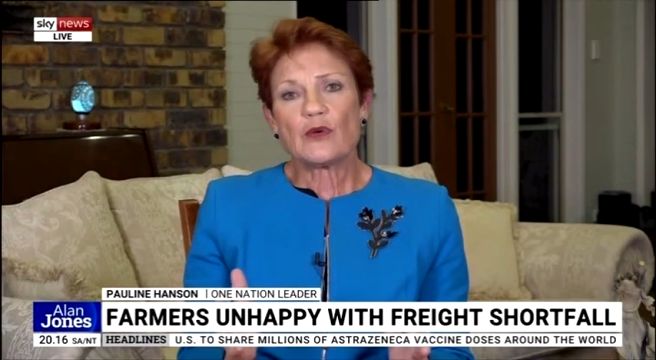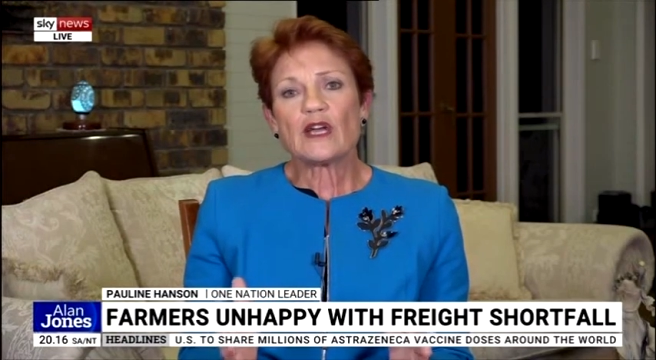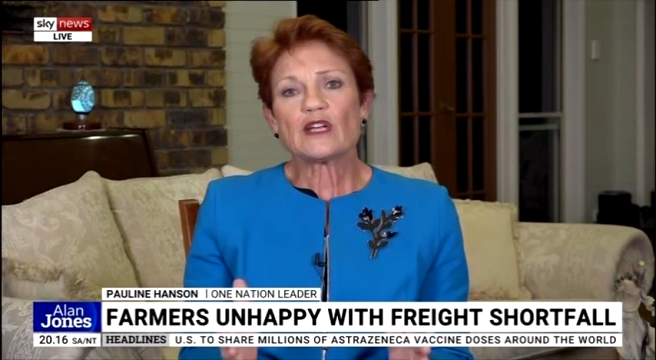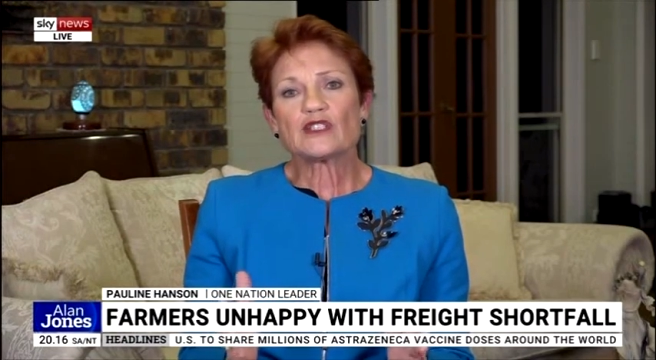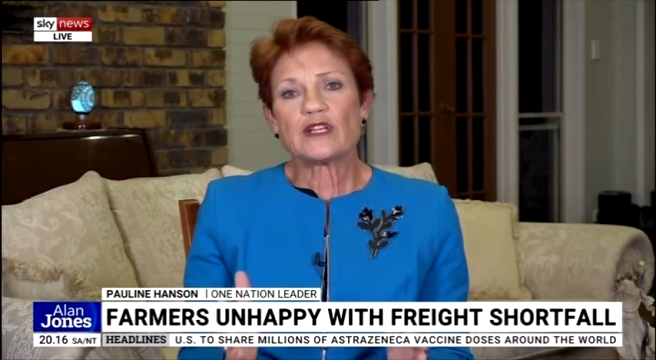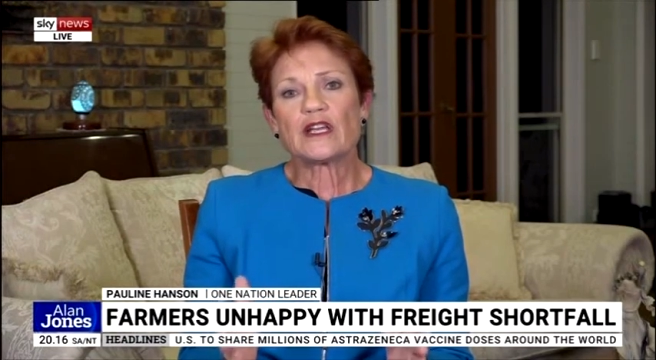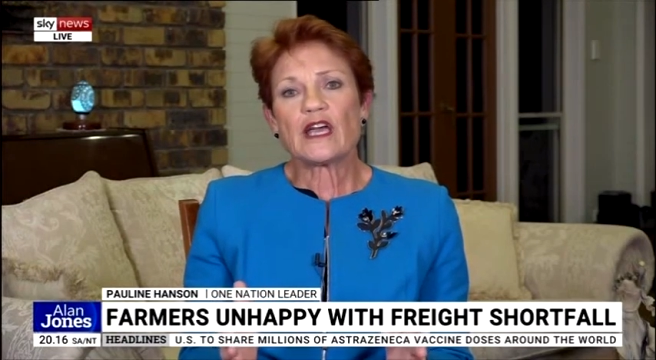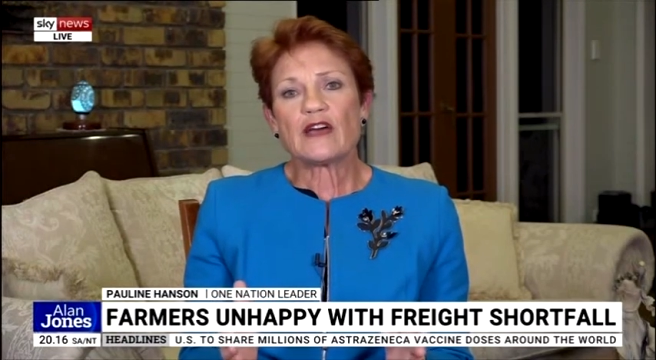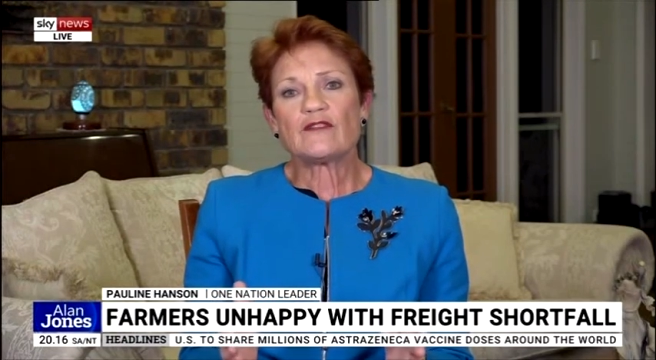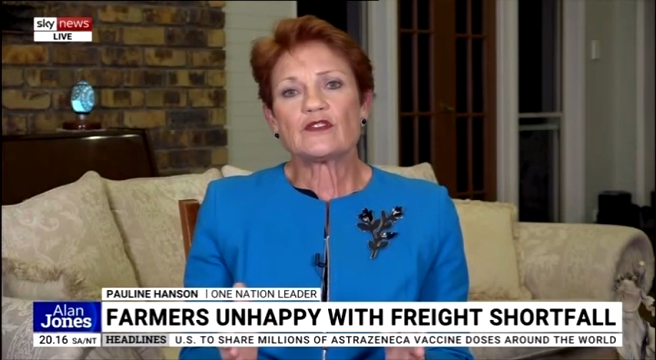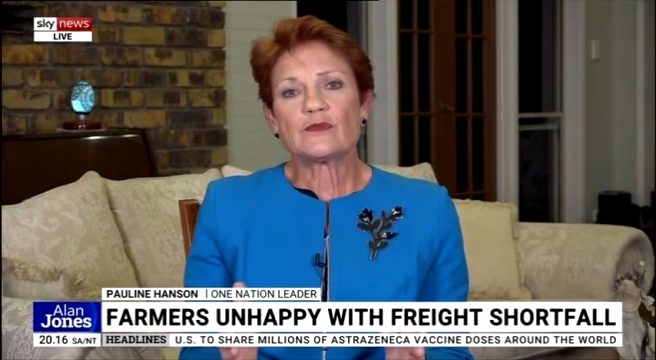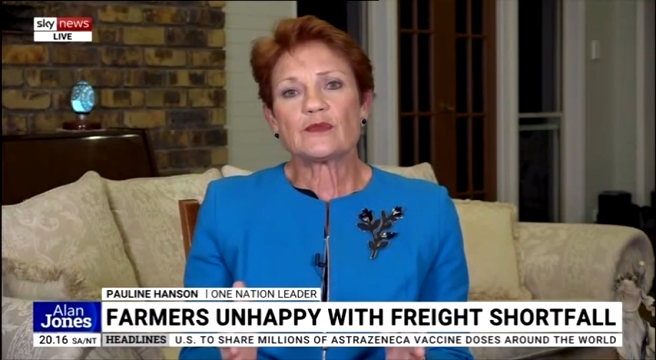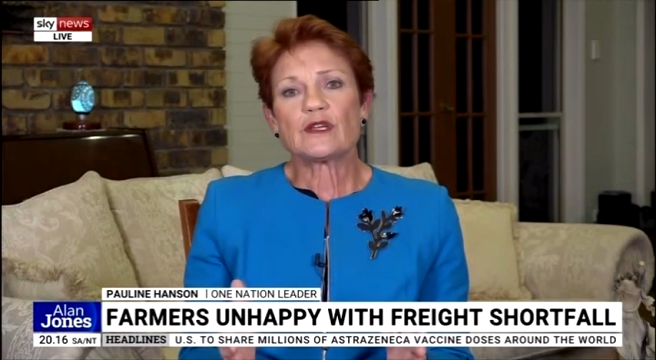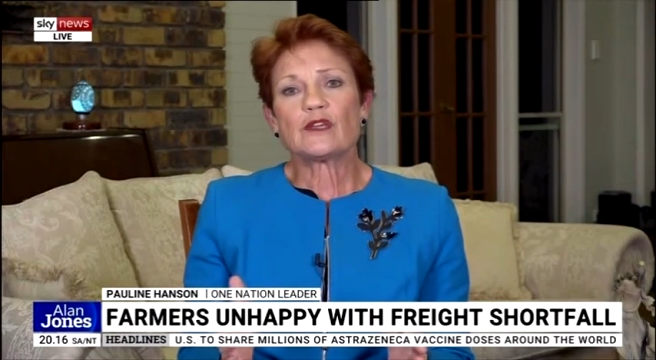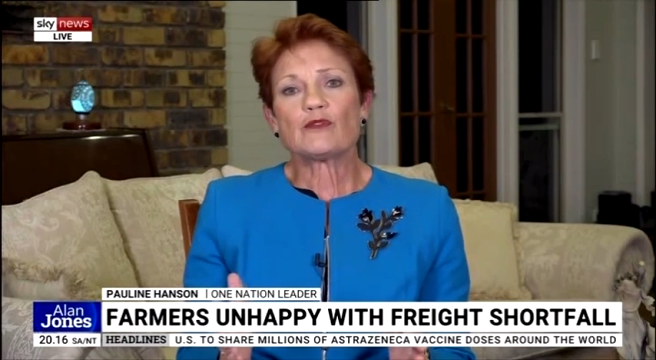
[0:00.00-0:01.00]
actually have
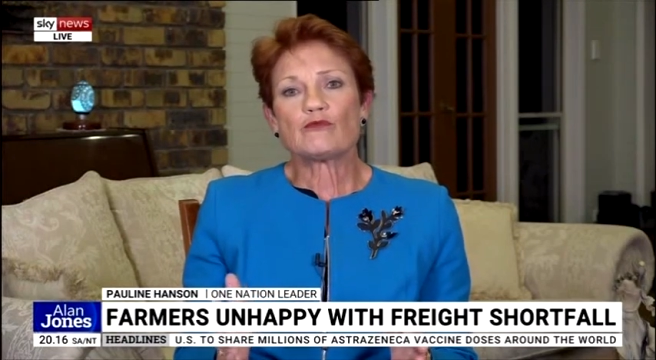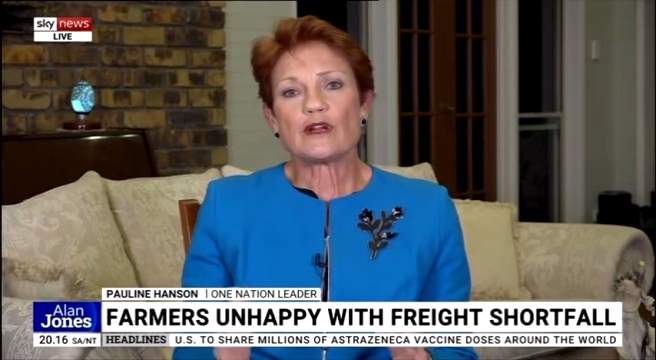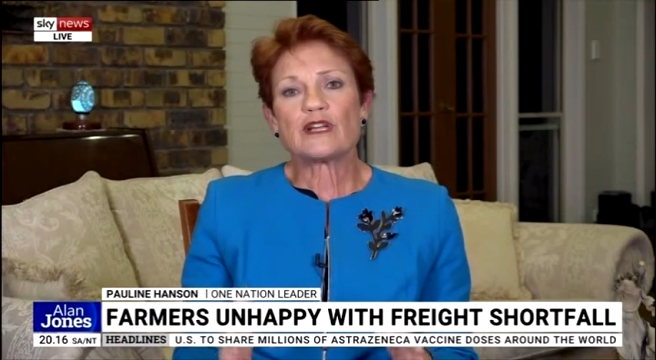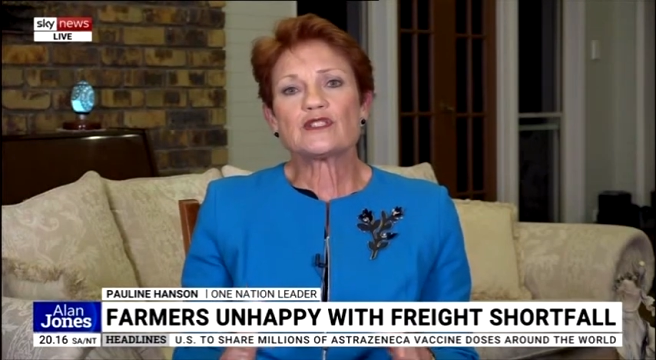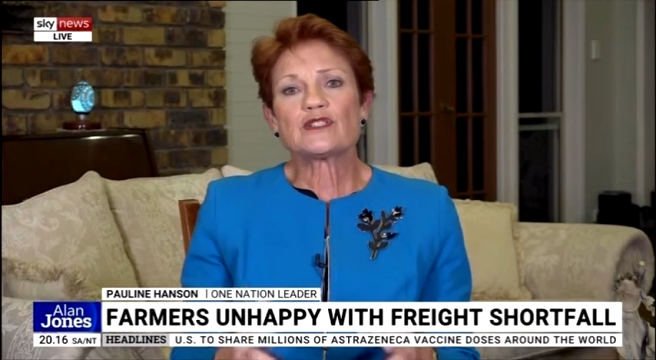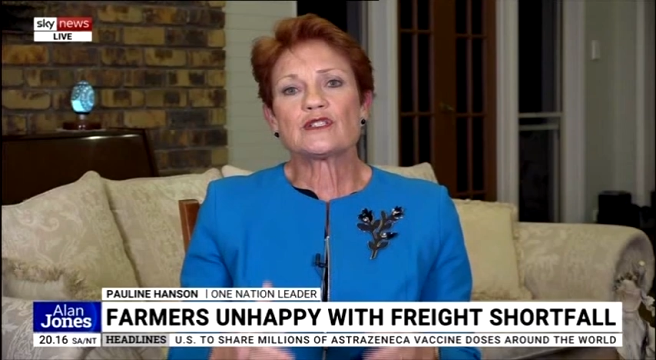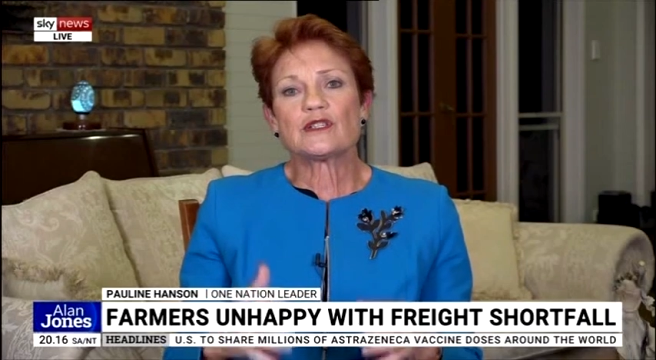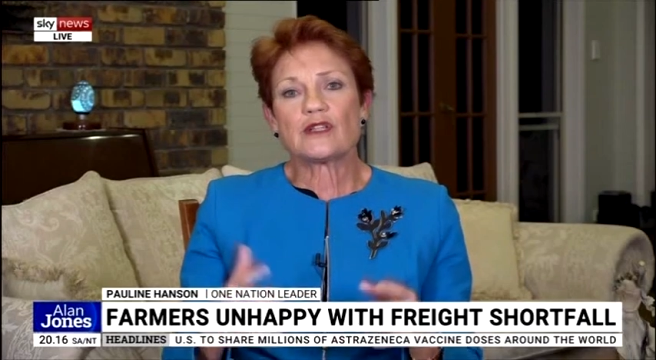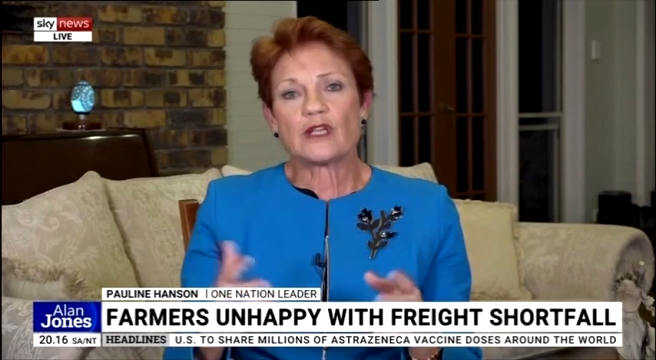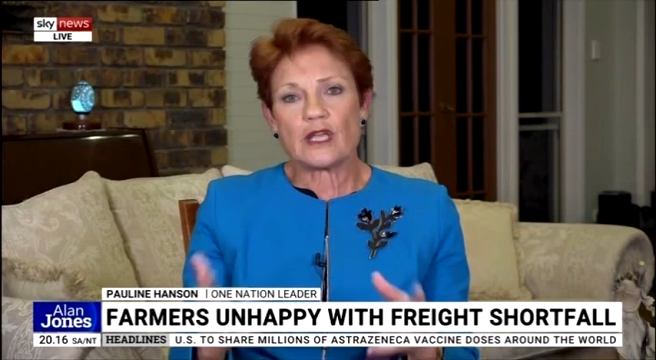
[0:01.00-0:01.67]
to be registered